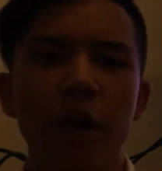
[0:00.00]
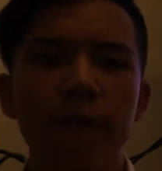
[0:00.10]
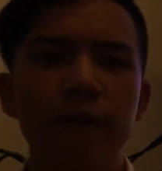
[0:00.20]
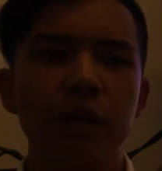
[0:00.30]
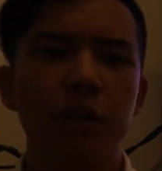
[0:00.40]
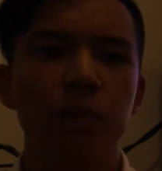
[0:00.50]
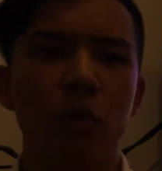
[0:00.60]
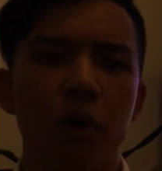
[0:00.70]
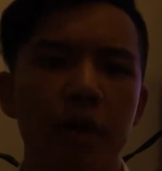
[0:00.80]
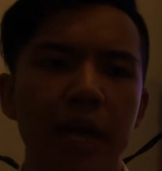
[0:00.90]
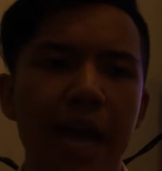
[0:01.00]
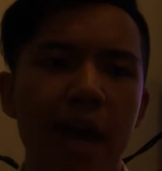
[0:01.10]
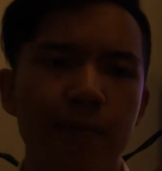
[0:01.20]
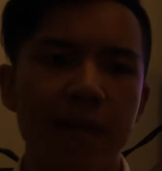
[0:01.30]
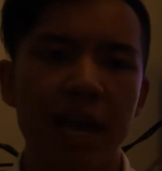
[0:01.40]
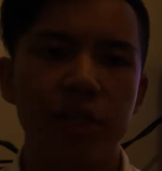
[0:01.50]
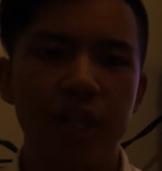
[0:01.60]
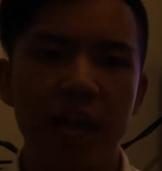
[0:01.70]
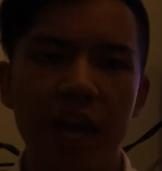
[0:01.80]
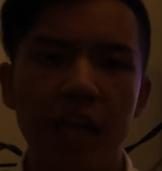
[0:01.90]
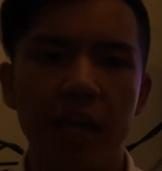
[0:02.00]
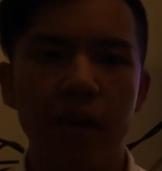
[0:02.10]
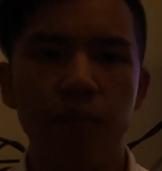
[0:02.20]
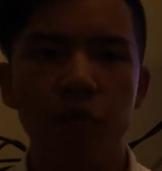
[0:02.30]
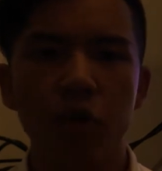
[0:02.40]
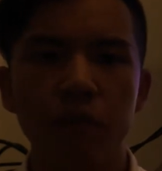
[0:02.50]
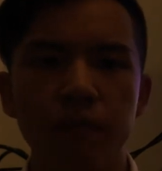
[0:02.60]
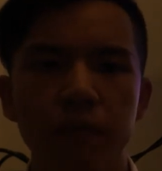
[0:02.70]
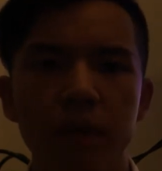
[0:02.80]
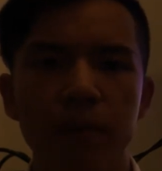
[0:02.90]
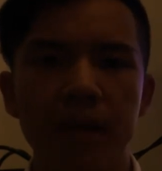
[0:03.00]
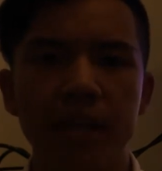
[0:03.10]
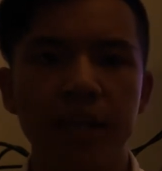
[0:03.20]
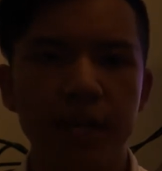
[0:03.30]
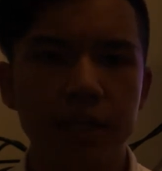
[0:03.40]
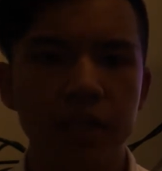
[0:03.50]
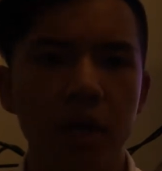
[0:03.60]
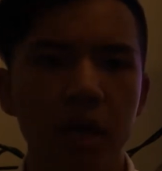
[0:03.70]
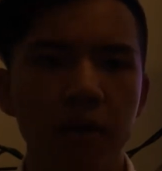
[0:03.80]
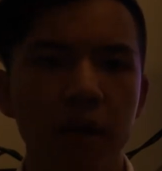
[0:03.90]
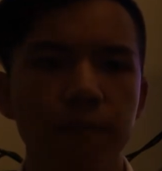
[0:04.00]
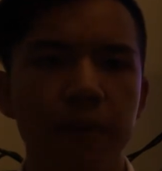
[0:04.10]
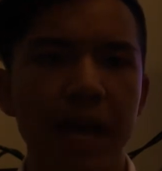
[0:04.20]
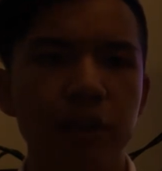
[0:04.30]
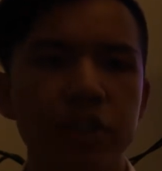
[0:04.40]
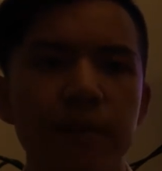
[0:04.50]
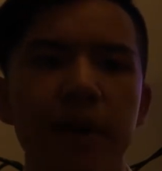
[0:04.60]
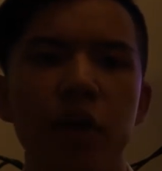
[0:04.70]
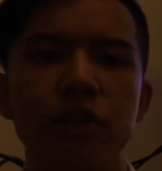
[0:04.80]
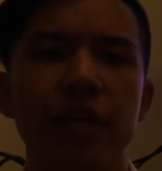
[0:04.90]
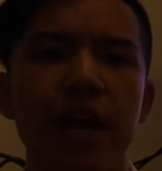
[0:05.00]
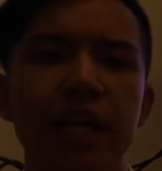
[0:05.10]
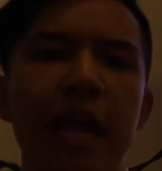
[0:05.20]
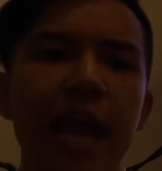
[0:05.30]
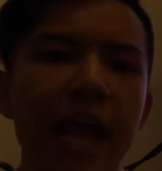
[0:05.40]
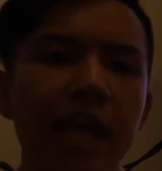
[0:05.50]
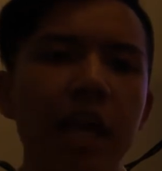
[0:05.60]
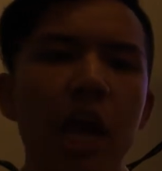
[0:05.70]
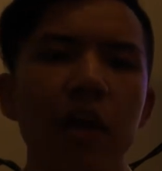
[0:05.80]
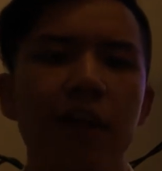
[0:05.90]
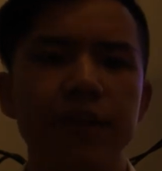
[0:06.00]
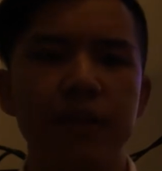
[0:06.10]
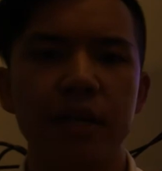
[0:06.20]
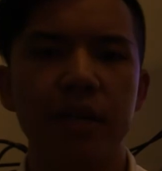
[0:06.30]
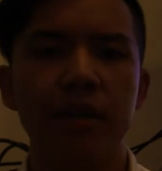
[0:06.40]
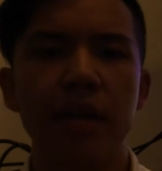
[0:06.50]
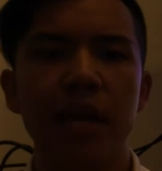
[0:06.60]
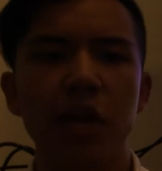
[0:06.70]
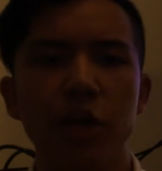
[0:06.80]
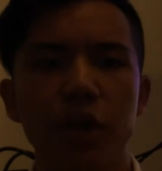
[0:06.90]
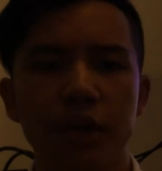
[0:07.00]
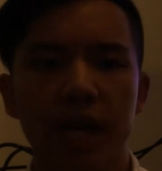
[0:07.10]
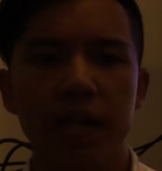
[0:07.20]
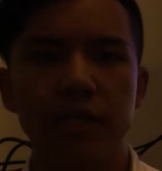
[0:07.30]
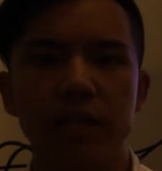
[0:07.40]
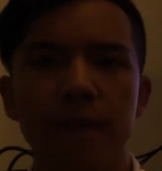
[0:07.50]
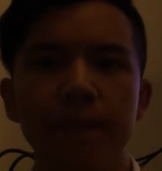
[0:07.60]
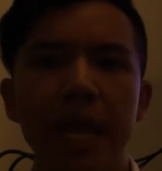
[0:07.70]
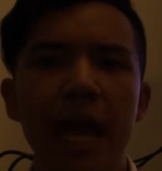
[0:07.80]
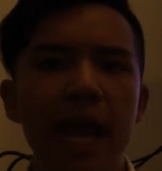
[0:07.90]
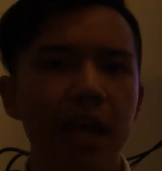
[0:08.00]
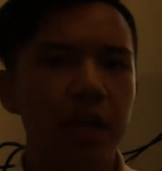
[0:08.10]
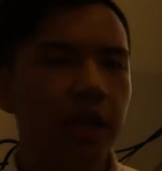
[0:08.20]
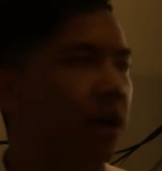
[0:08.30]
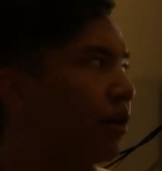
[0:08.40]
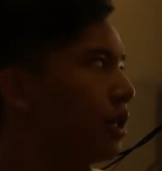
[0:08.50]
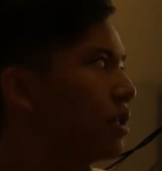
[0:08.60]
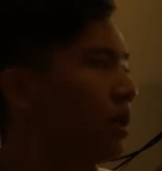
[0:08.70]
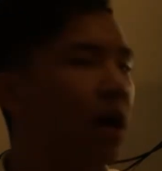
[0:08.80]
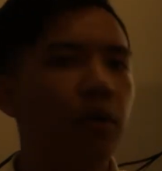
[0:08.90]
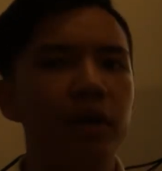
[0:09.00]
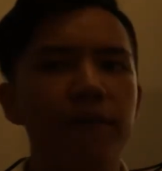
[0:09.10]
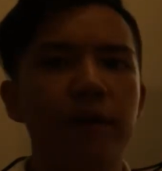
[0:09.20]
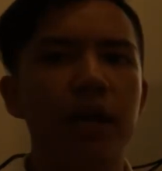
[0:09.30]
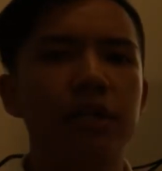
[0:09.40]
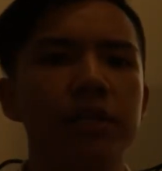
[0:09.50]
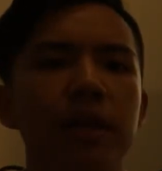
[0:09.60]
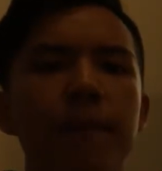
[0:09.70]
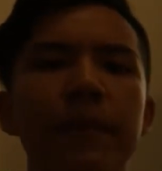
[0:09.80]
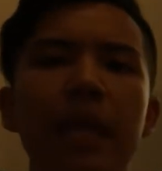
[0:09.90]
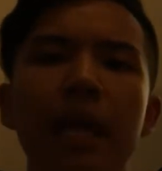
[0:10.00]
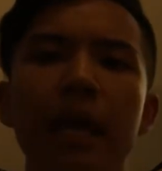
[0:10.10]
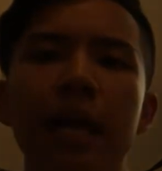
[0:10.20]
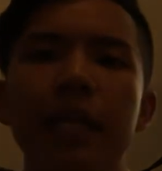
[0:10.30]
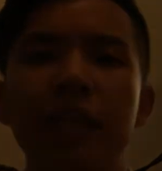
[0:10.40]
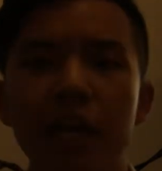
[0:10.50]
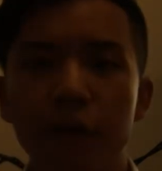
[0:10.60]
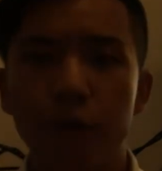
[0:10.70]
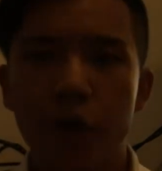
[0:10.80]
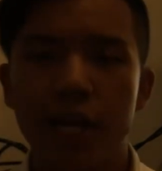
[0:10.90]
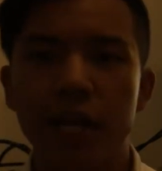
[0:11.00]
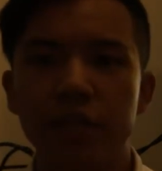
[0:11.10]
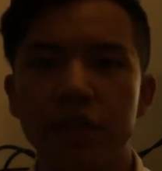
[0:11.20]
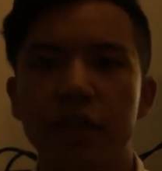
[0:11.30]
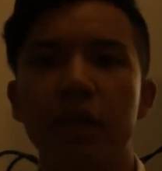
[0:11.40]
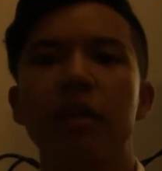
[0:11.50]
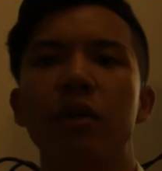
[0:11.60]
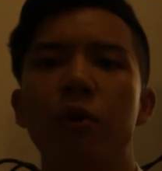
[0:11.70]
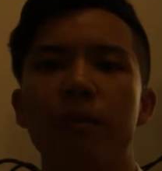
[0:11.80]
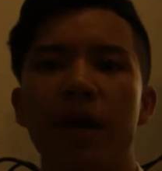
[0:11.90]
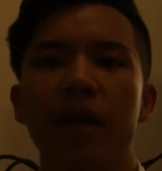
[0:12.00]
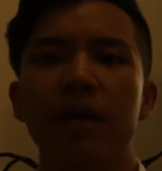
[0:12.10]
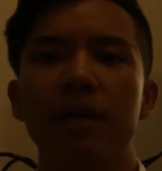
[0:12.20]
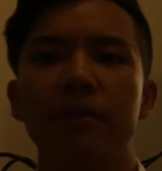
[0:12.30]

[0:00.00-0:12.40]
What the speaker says: Furthermore, LP-LTA can improve the abilities of calcium hydroxide and chlorhexidine digluconate. And here is our reference. Thank you for your attention. Goodbye.